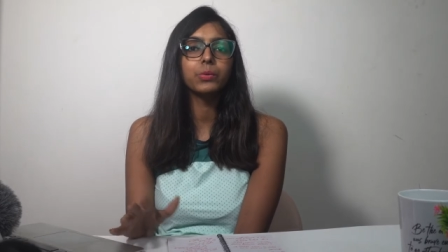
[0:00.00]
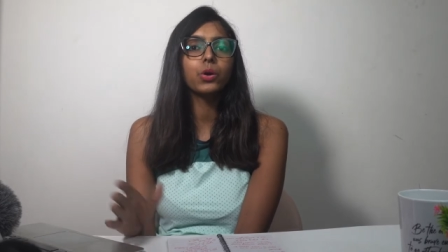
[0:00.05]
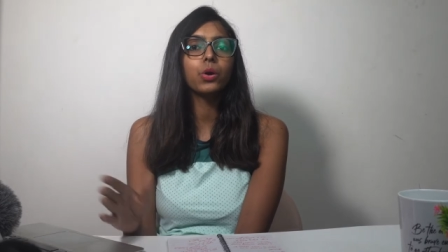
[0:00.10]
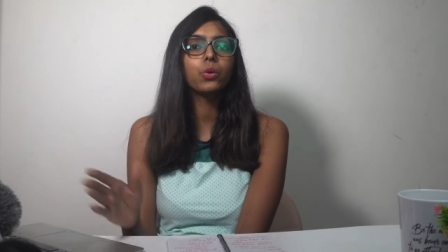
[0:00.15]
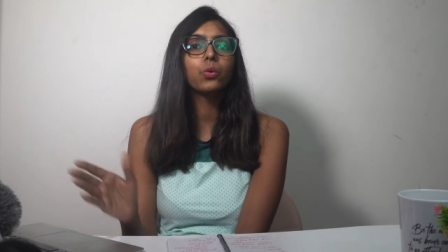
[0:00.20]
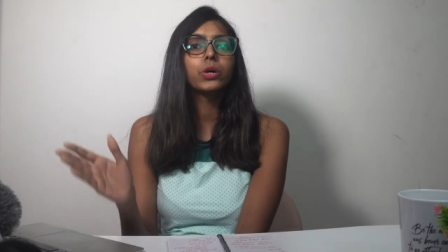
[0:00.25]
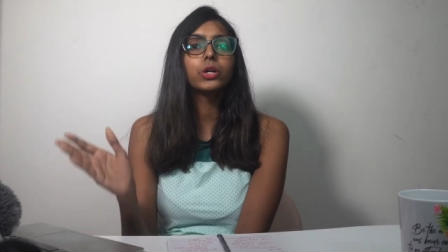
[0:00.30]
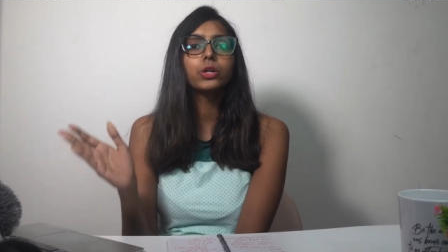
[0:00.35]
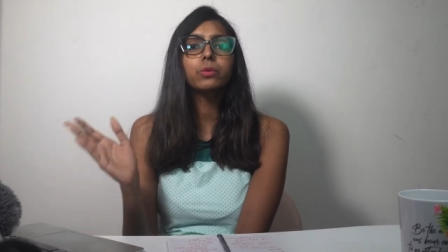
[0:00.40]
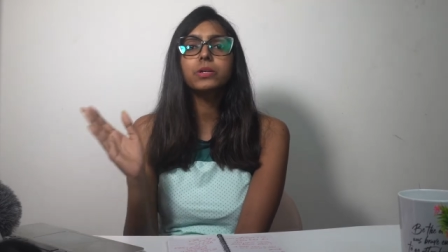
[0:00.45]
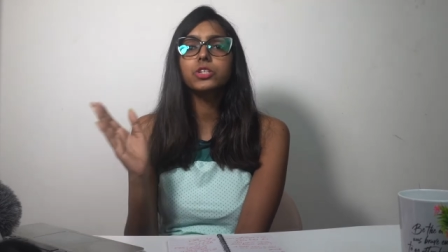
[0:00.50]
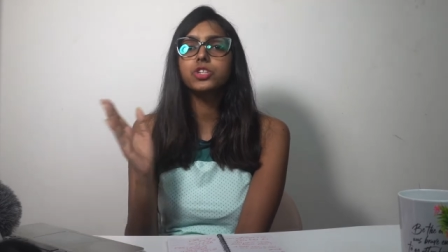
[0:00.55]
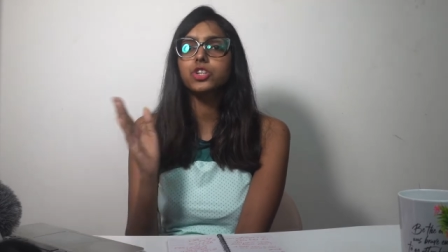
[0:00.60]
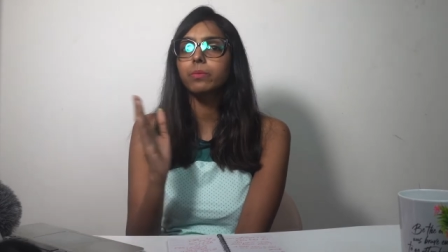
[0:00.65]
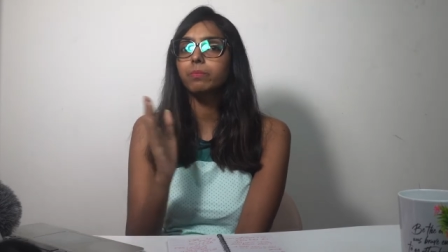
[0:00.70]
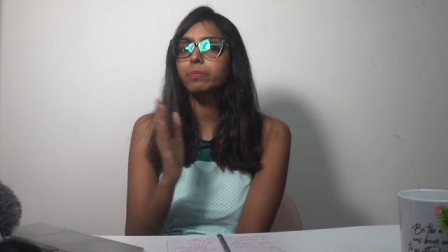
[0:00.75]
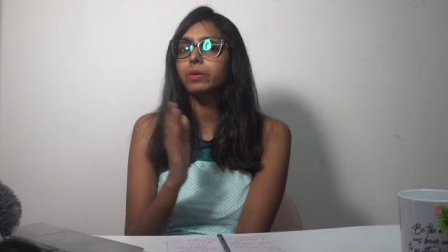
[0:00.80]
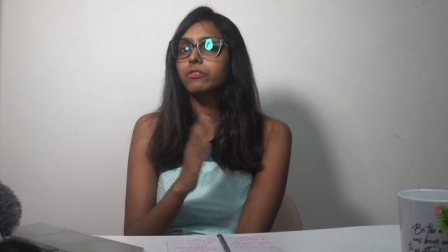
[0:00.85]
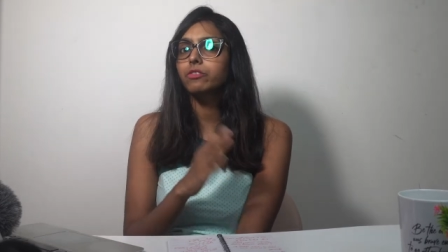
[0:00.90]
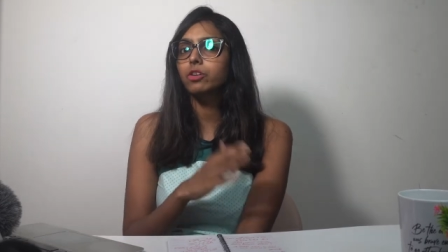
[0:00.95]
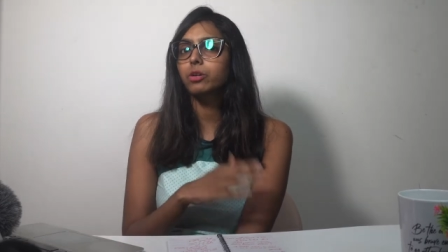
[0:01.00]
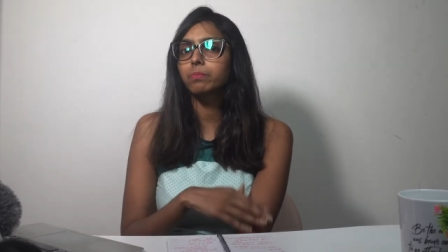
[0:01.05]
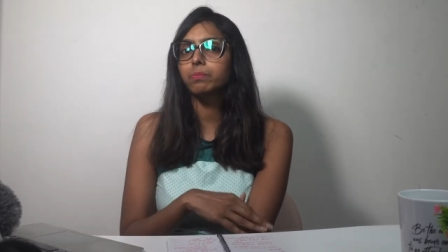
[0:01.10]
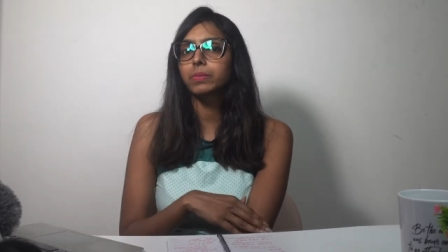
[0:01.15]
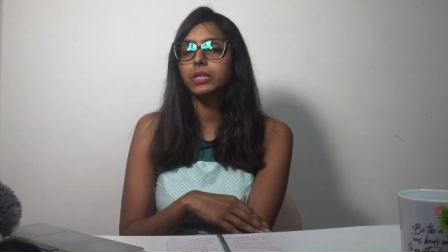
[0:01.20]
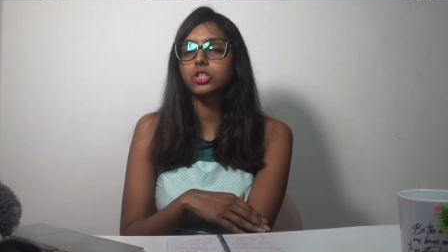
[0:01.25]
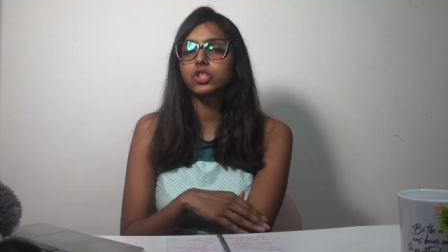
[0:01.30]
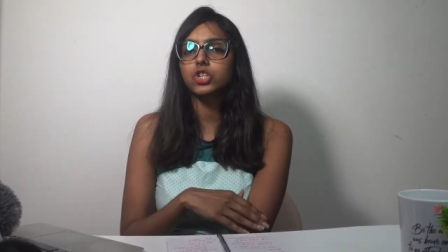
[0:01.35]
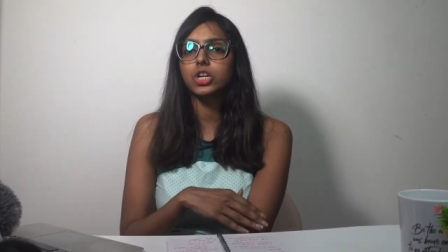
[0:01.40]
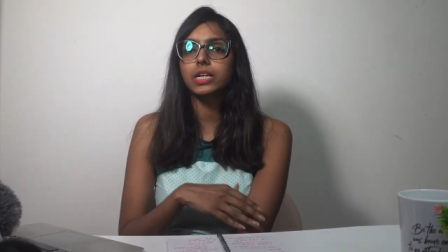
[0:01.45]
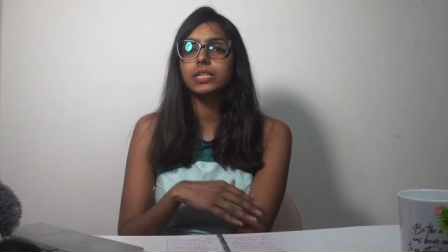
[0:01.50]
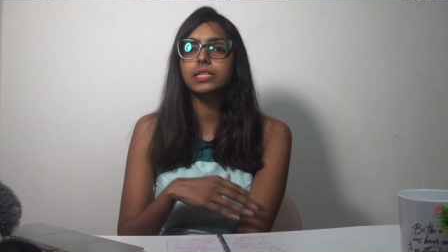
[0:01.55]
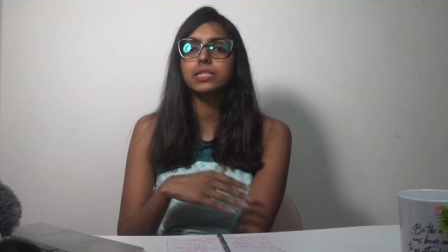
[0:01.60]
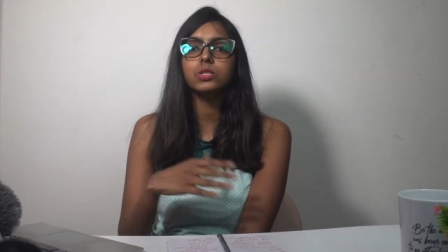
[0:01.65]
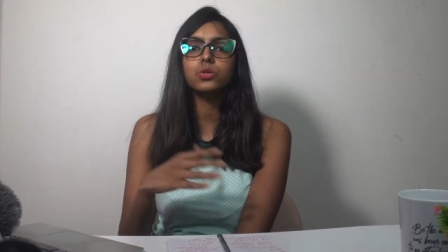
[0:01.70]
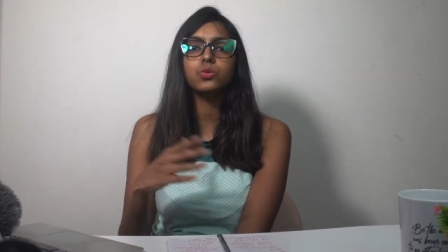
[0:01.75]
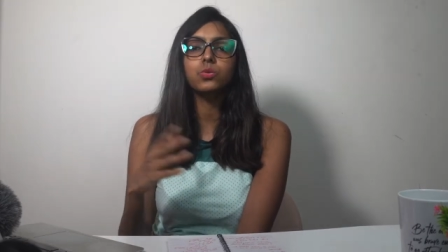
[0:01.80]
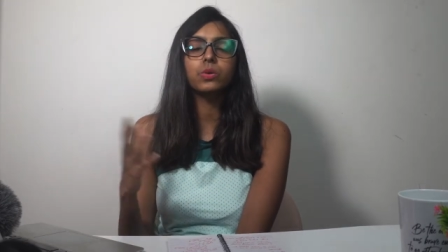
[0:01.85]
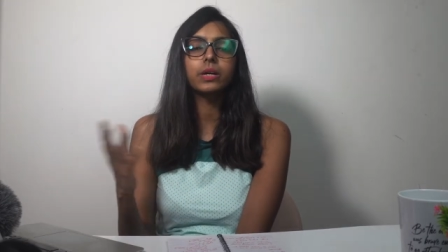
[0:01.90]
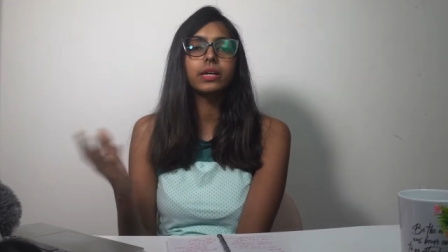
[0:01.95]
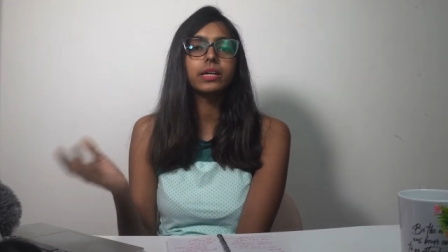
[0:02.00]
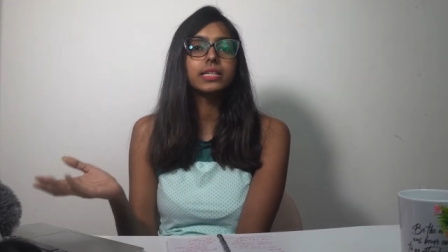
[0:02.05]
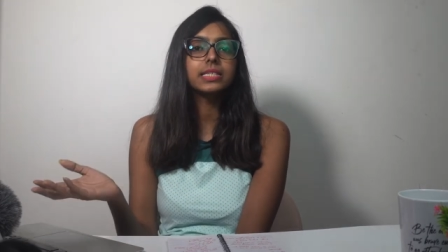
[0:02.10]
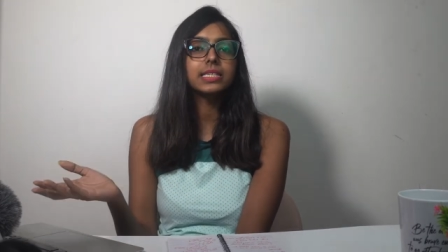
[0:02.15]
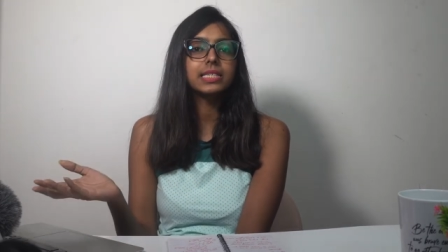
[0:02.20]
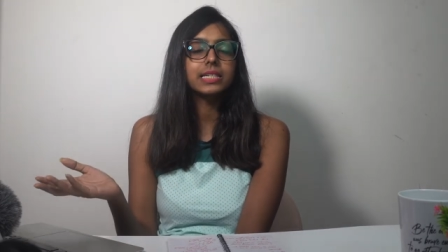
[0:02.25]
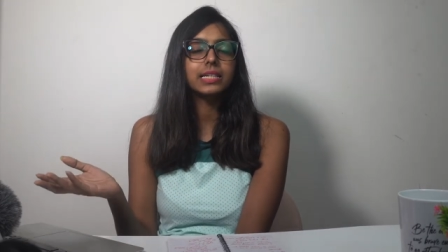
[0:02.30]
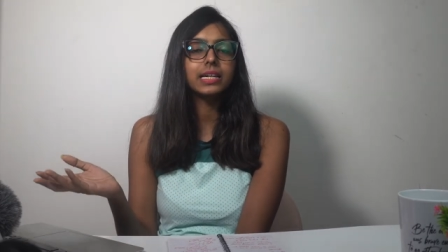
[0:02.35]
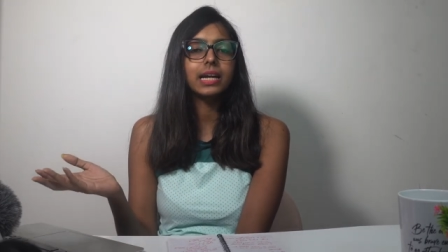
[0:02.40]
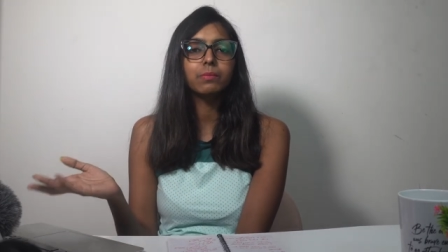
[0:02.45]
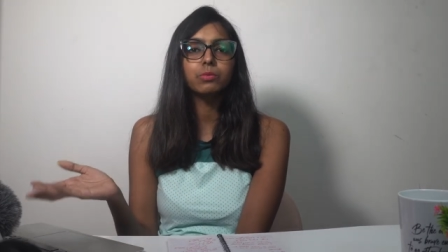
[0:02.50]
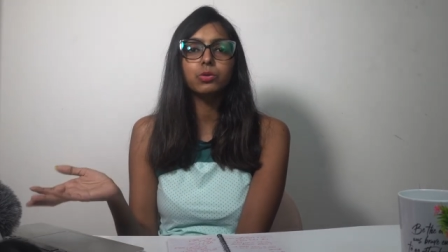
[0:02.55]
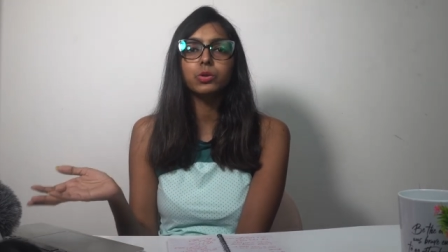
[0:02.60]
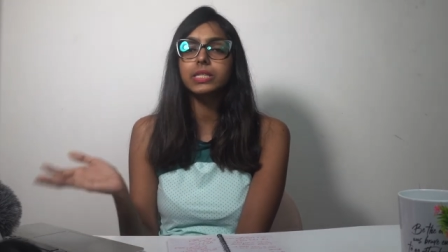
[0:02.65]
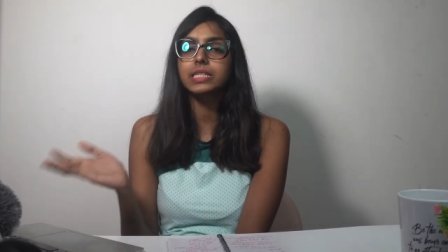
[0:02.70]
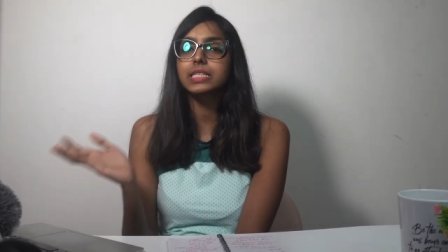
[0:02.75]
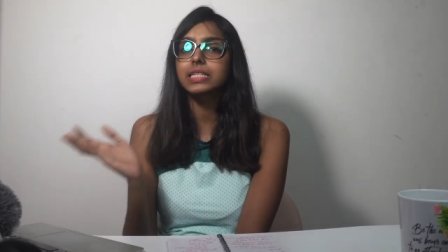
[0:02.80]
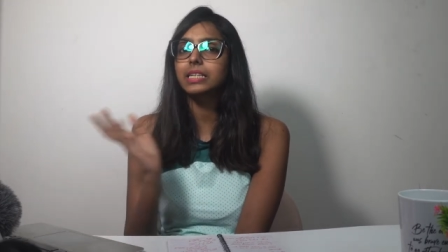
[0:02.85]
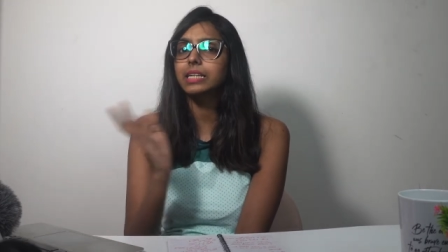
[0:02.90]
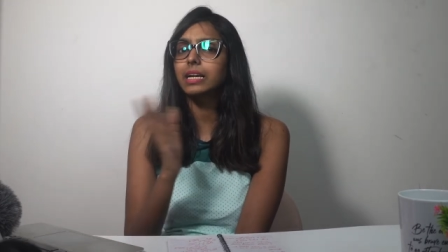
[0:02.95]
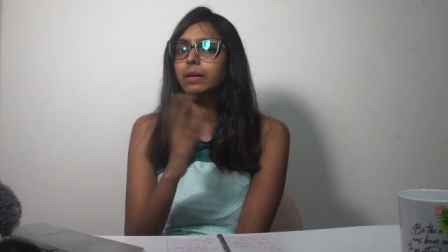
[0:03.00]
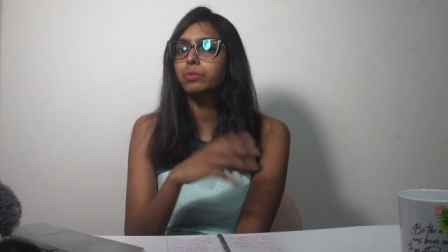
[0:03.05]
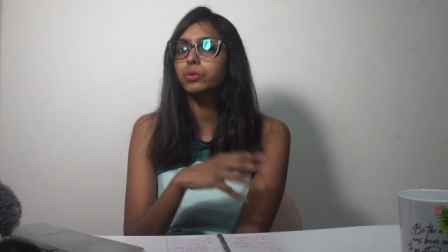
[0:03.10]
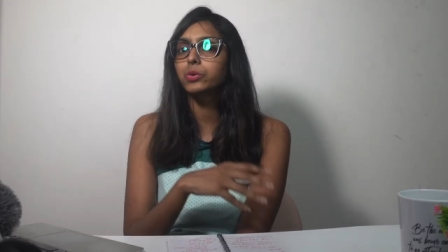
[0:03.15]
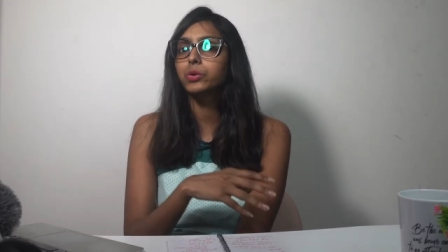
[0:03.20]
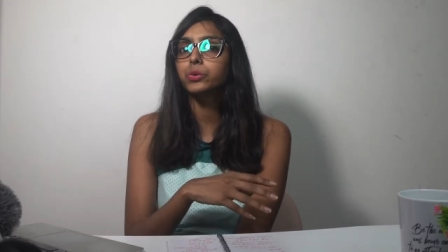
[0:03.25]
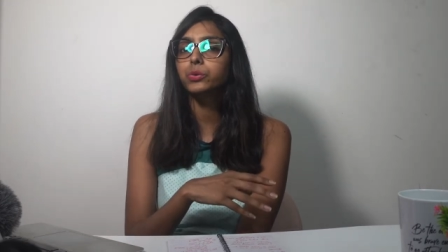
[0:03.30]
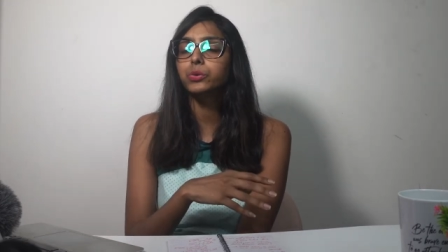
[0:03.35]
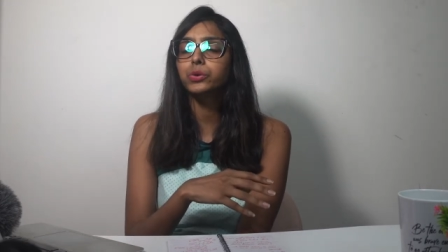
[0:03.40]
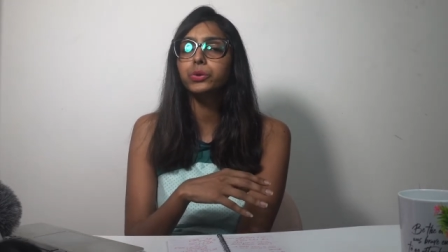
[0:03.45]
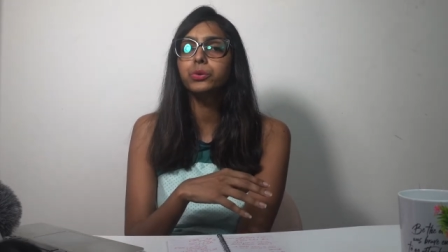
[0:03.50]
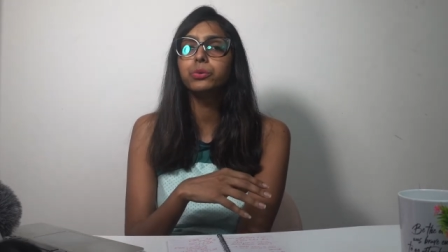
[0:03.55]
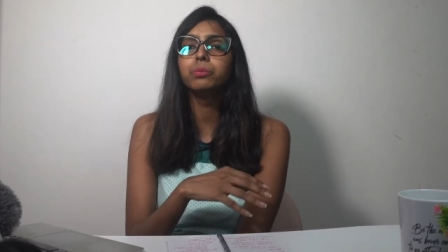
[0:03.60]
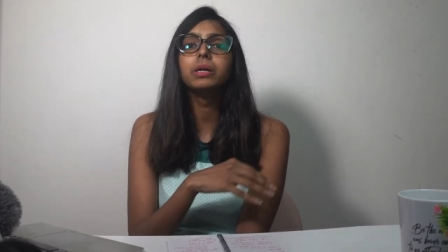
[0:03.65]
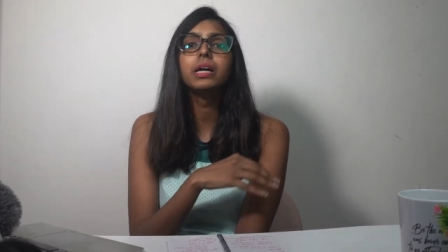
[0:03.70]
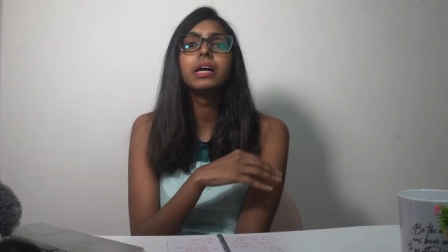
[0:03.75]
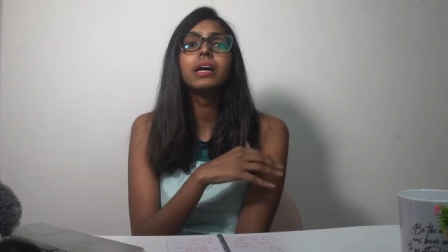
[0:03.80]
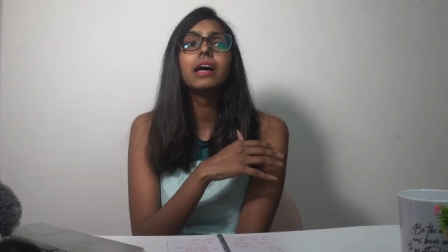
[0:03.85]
You're going to be jumping from Pinterest to Instagram to Instagram to YouTube,